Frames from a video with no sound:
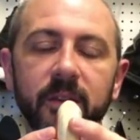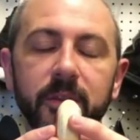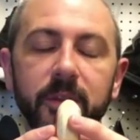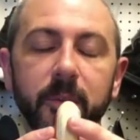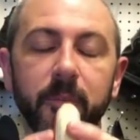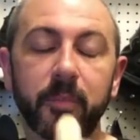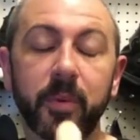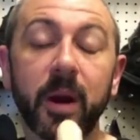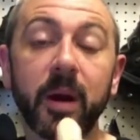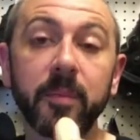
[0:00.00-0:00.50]
The
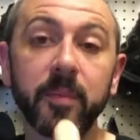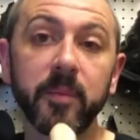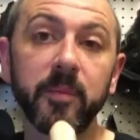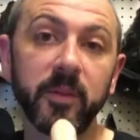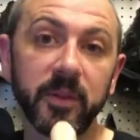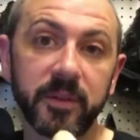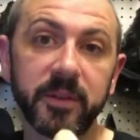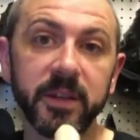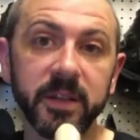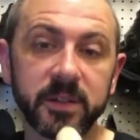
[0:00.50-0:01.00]
problem
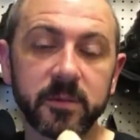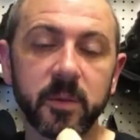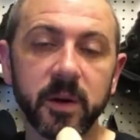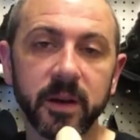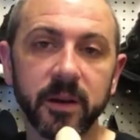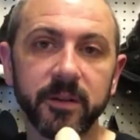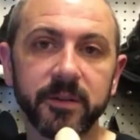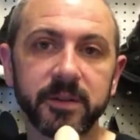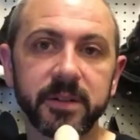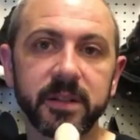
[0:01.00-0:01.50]
with these
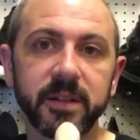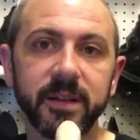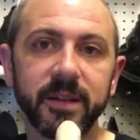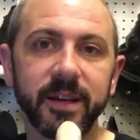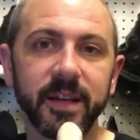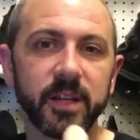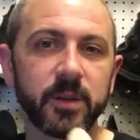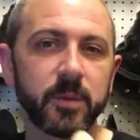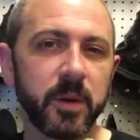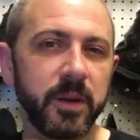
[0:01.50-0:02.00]
wheels
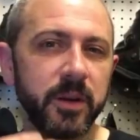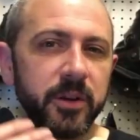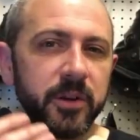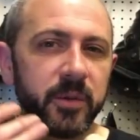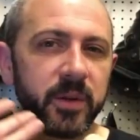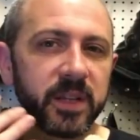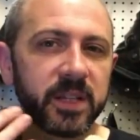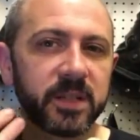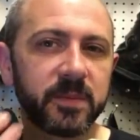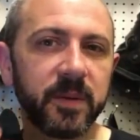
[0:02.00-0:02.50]
is when you're
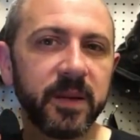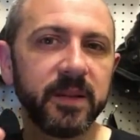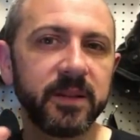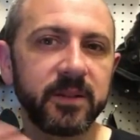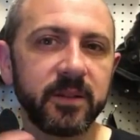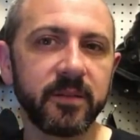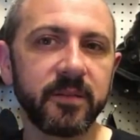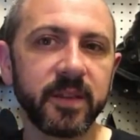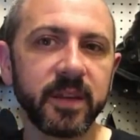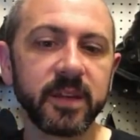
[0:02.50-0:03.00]
doing spins
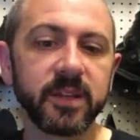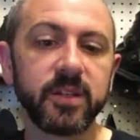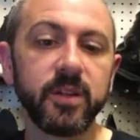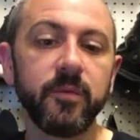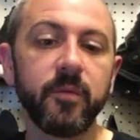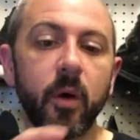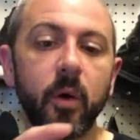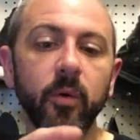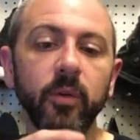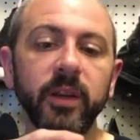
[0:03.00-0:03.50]
or things,
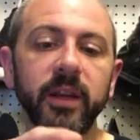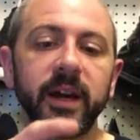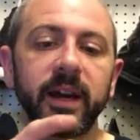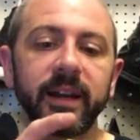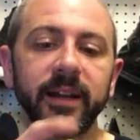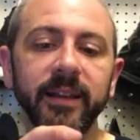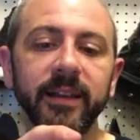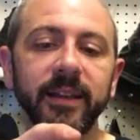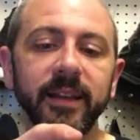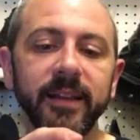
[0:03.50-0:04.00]
you've only got
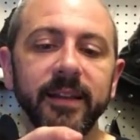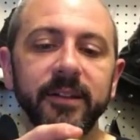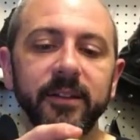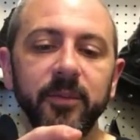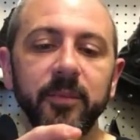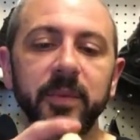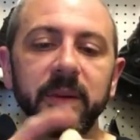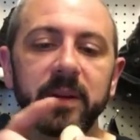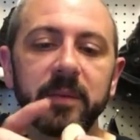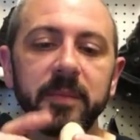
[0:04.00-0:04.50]
a
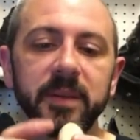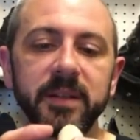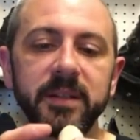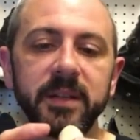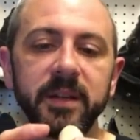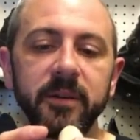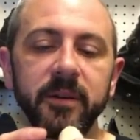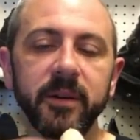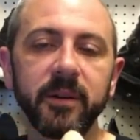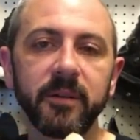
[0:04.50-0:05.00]
little bit of
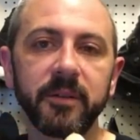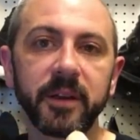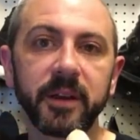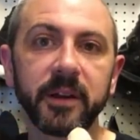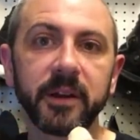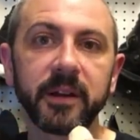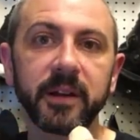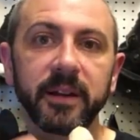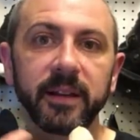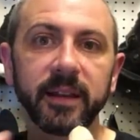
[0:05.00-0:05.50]
material that
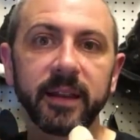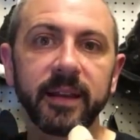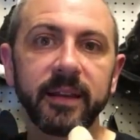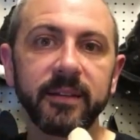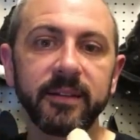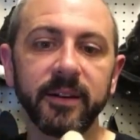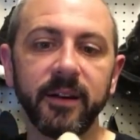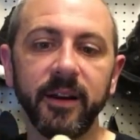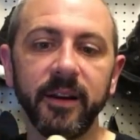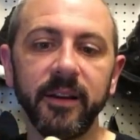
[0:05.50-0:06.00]
you're going to
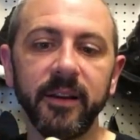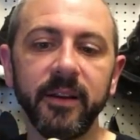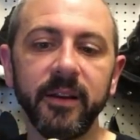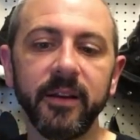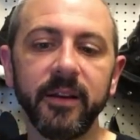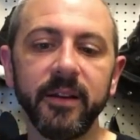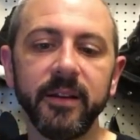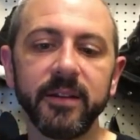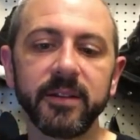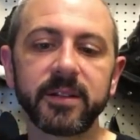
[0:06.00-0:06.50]
land on.
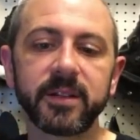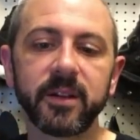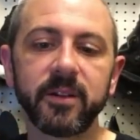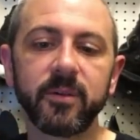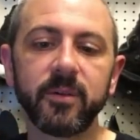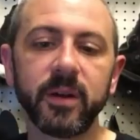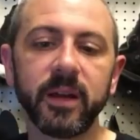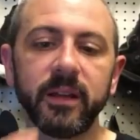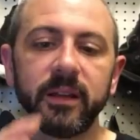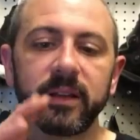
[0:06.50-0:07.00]

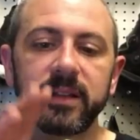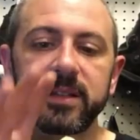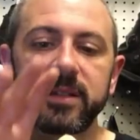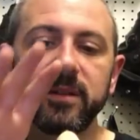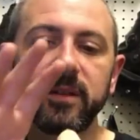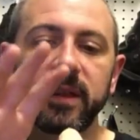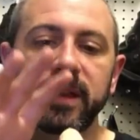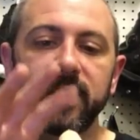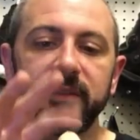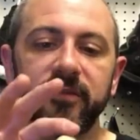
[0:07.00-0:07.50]
So unless
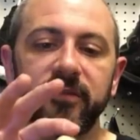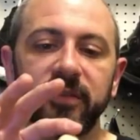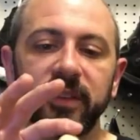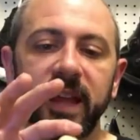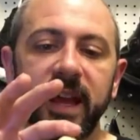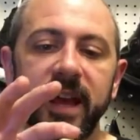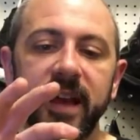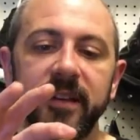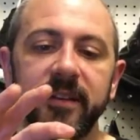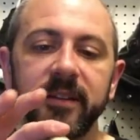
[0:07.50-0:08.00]
you land
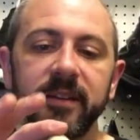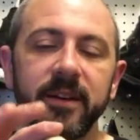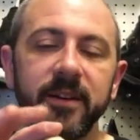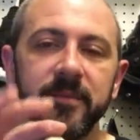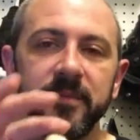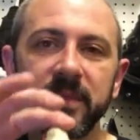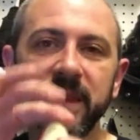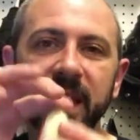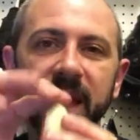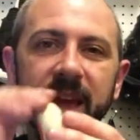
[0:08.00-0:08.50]
flat,
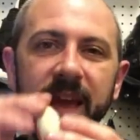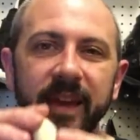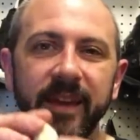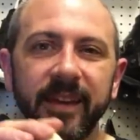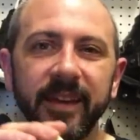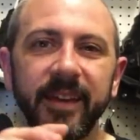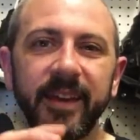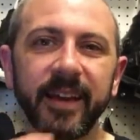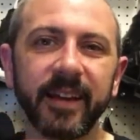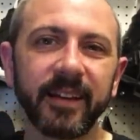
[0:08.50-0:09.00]
it
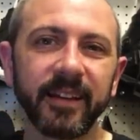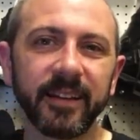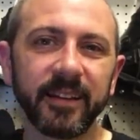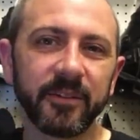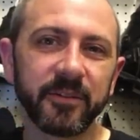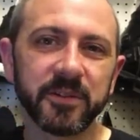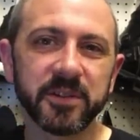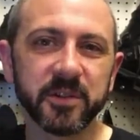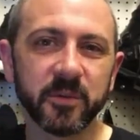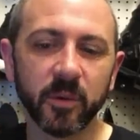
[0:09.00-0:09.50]
can get a
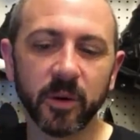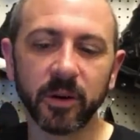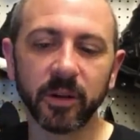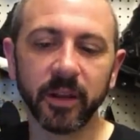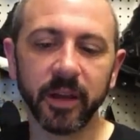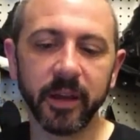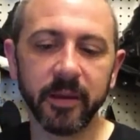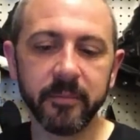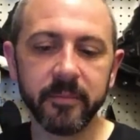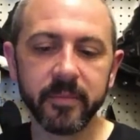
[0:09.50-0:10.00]
little
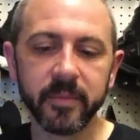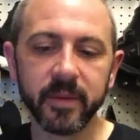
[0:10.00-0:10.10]
squirrely.